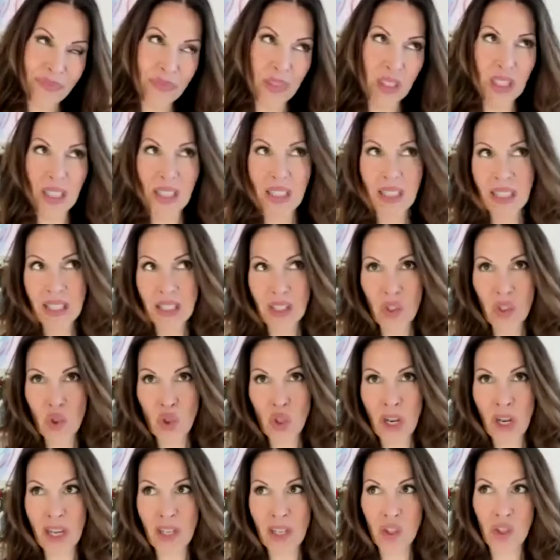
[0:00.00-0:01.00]
these
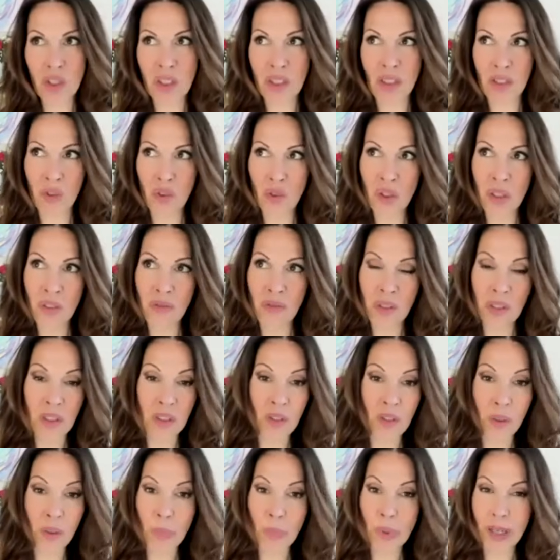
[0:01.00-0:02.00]
changes and shifts
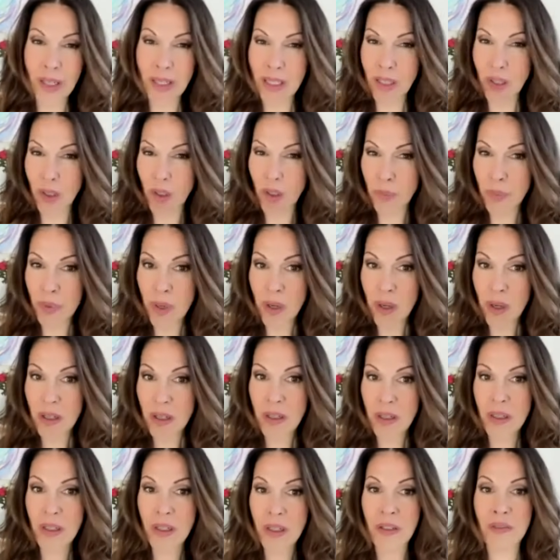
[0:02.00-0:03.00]
in the body are
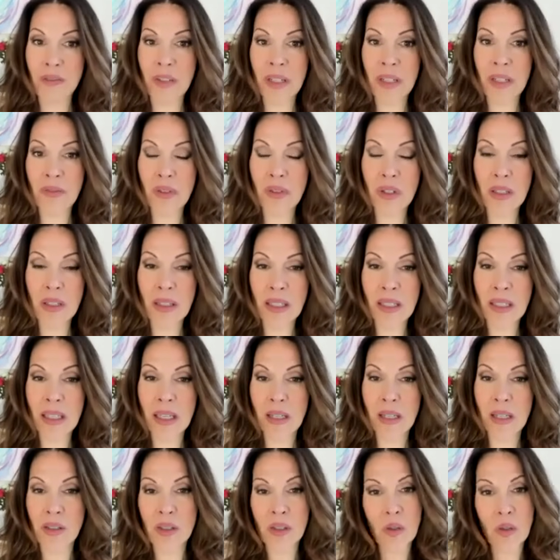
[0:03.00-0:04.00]
part of everything
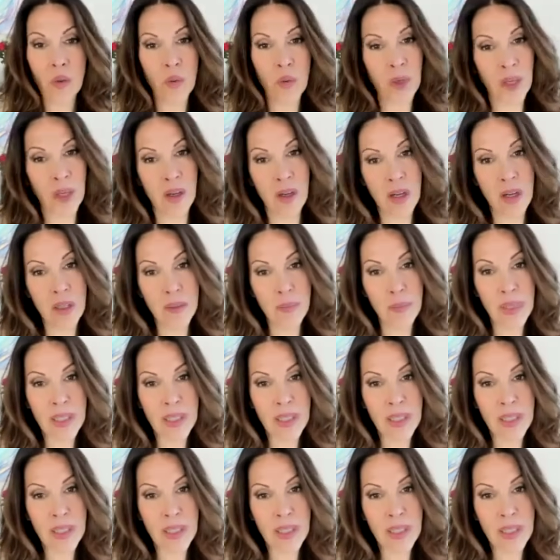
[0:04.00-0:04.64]
that is going on,